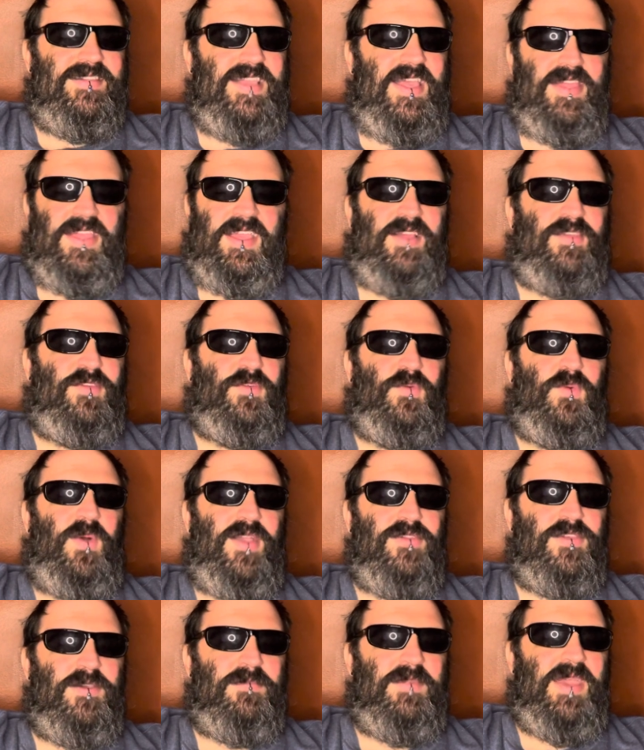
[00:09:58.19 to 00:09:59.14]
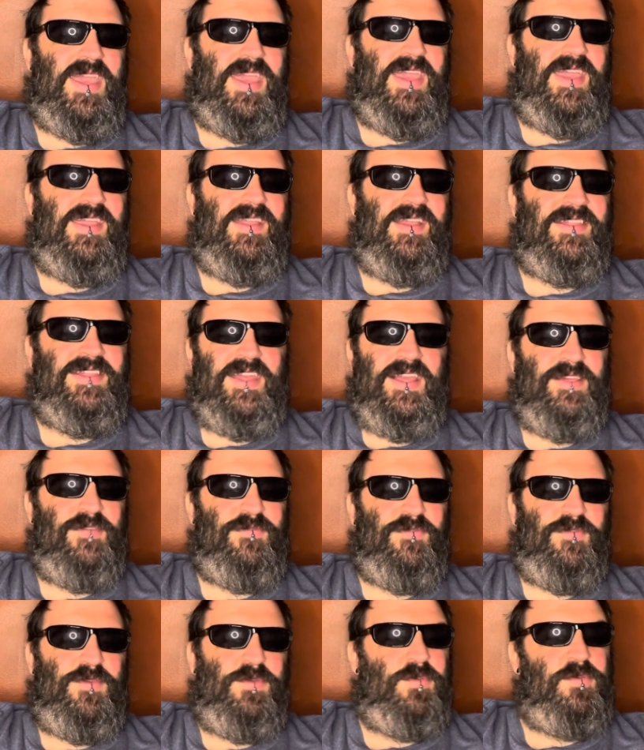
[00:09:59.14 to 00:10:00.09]
And thanks for watching me. And thanks
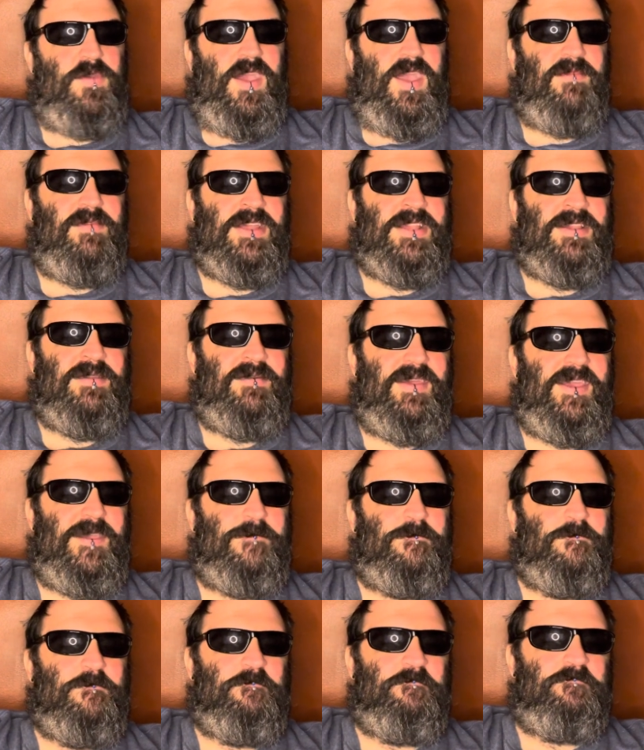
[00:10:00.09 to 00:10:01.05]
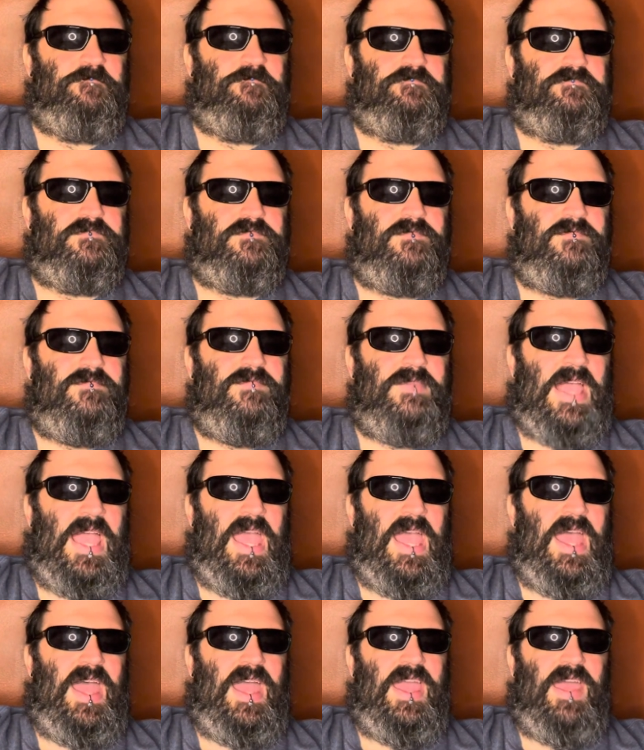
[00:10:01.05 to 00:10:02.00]
for subscribing to me.
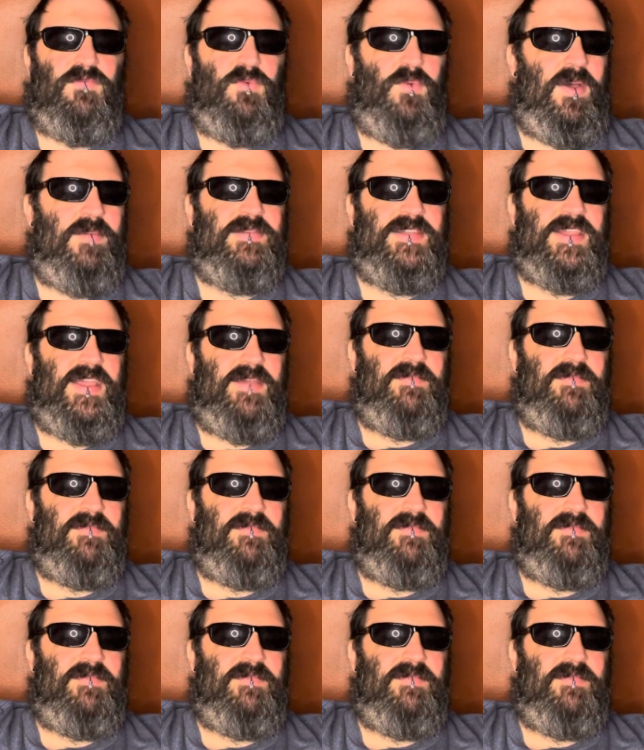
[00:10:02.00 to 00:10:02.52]
I have a website,